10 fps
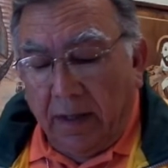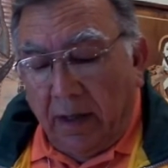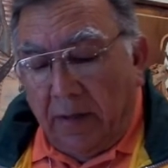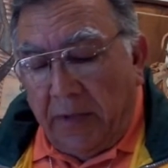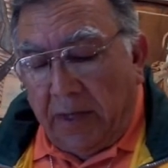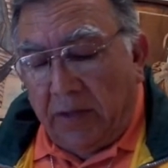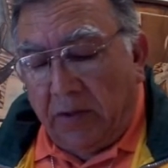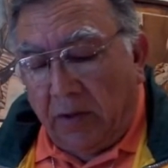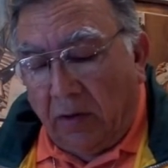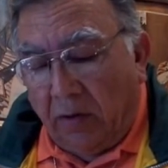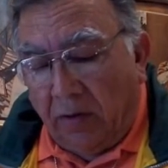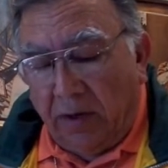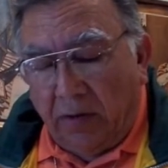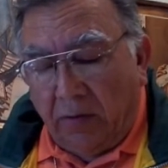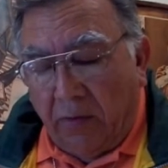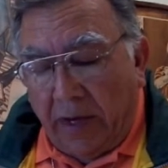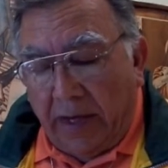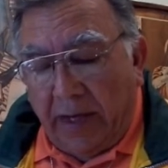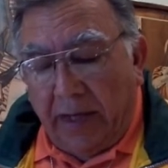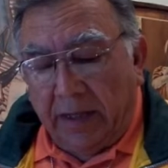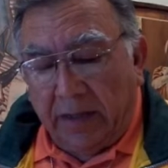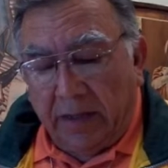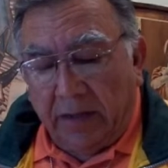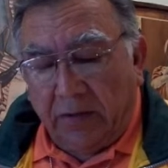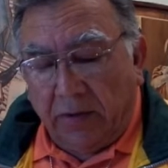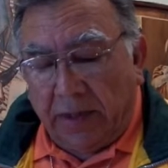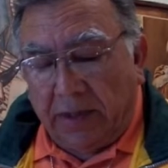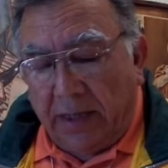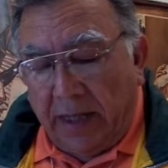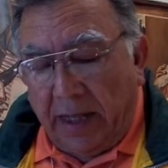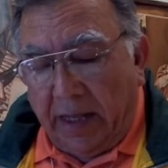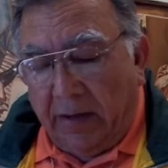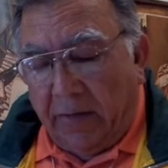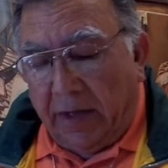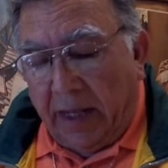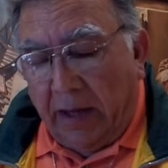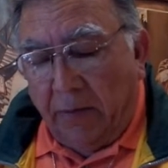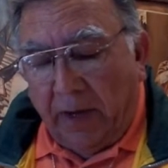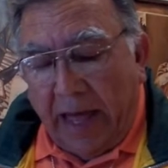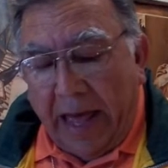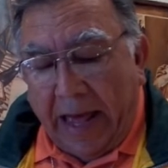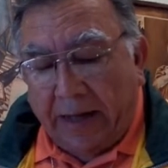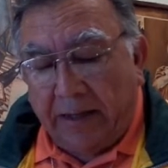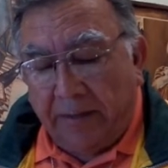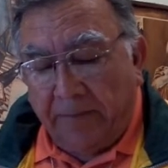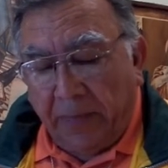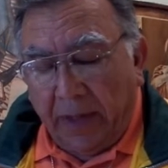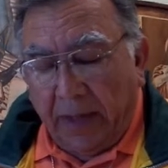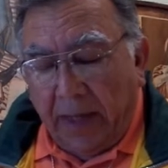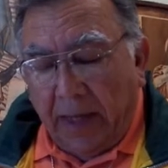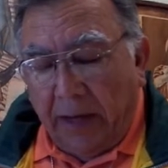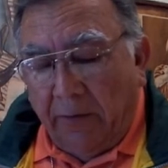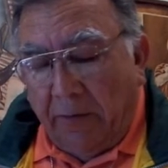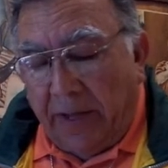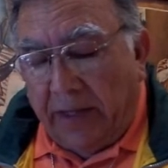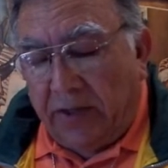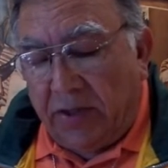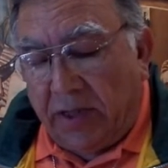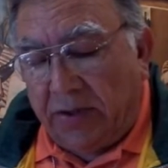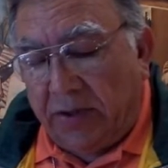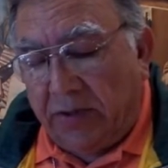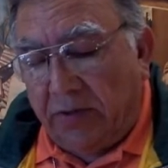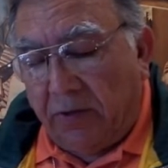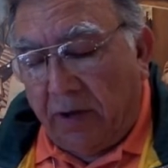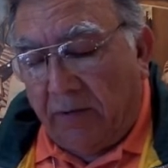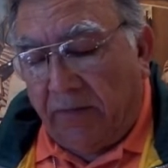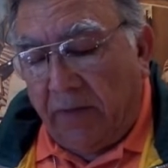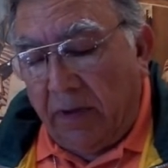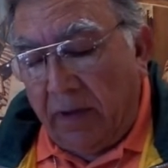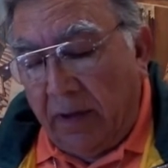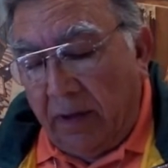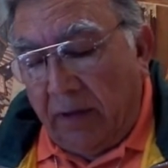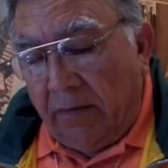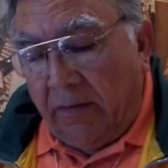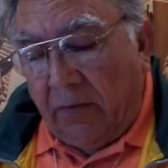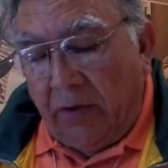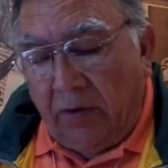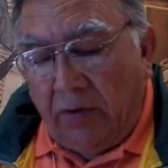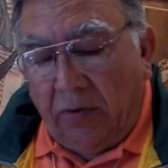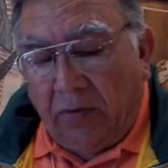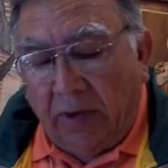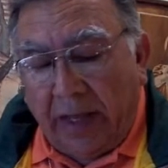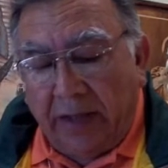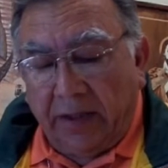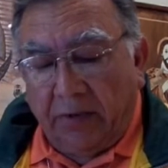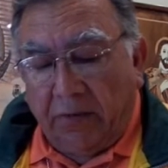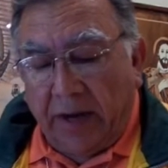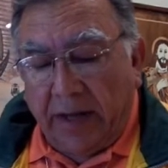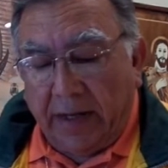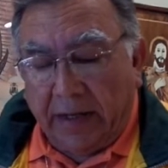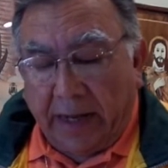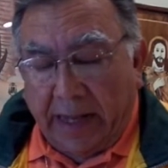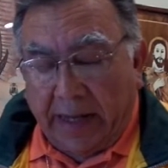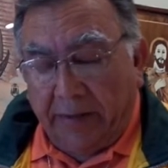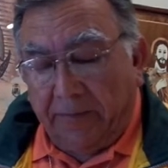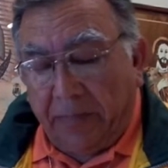Commit to the Lord your ways, trust in him, and he will act. He will make justice draw for you like the right light.